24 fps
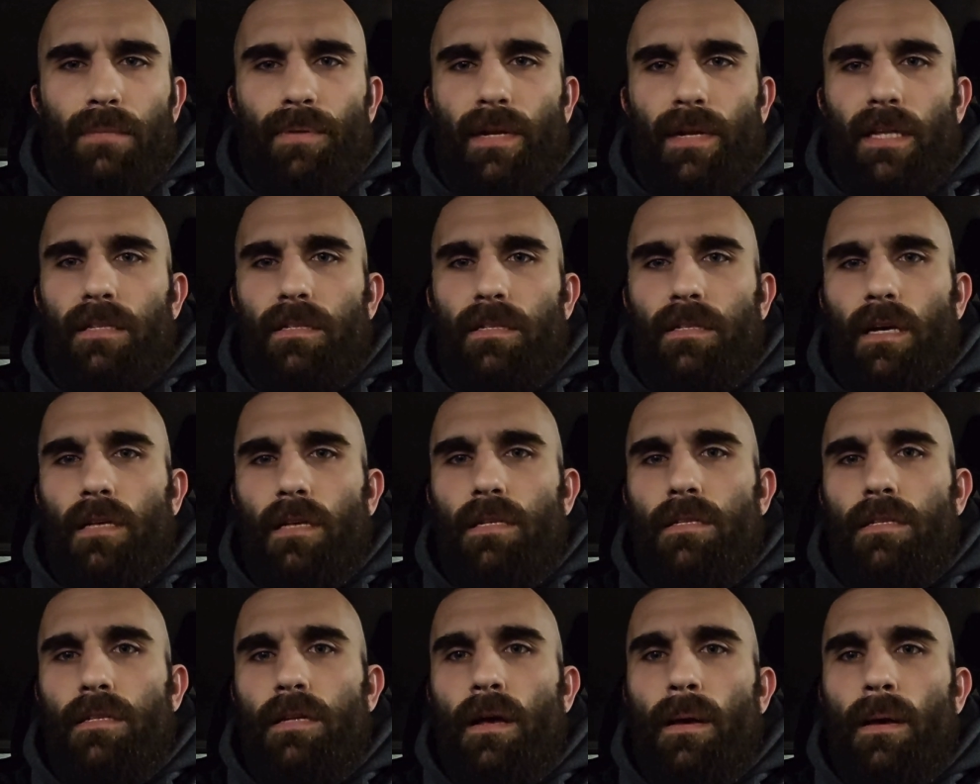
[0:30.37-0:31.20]
but it
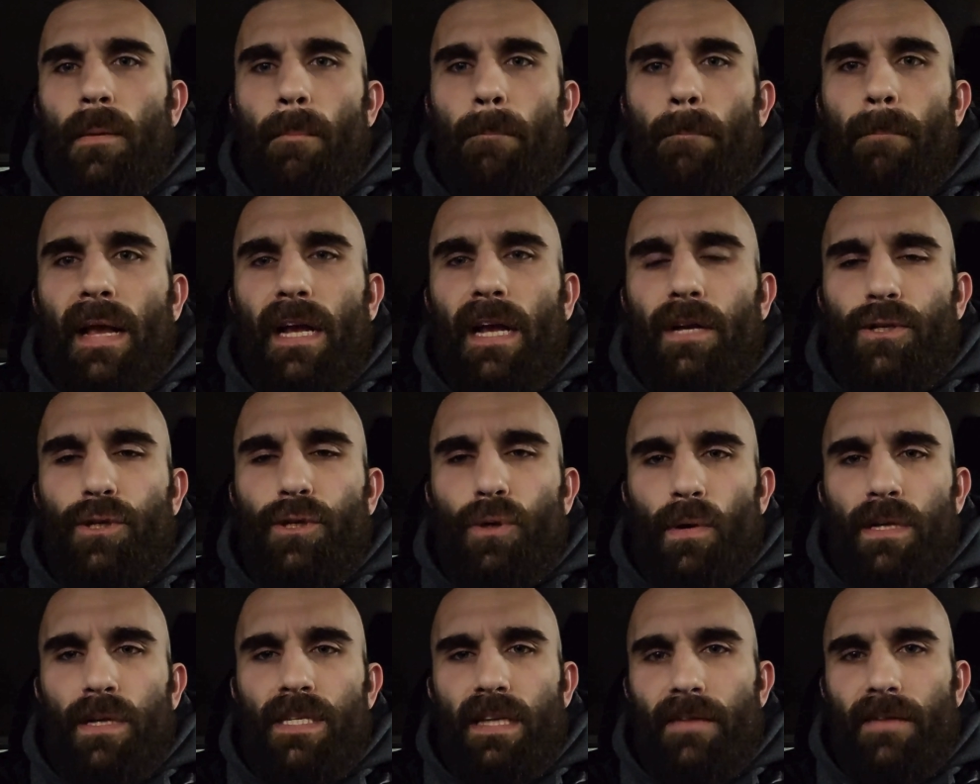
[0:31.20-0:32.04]
does make a
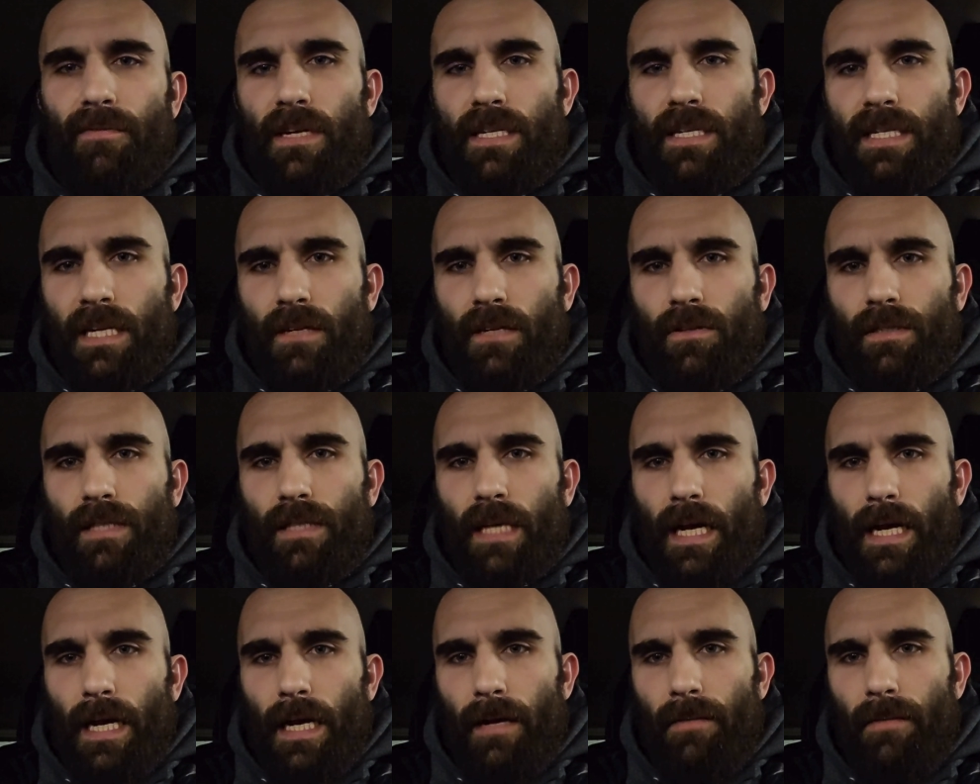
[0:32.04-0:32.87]
choice every single
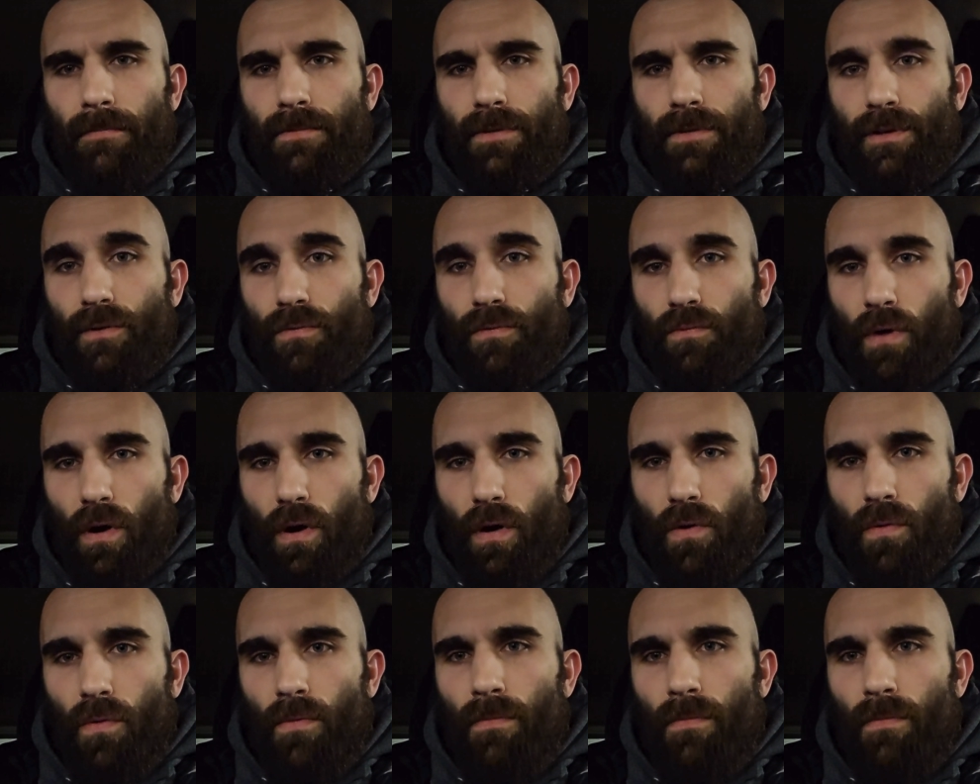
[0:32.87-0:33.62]
day to grow.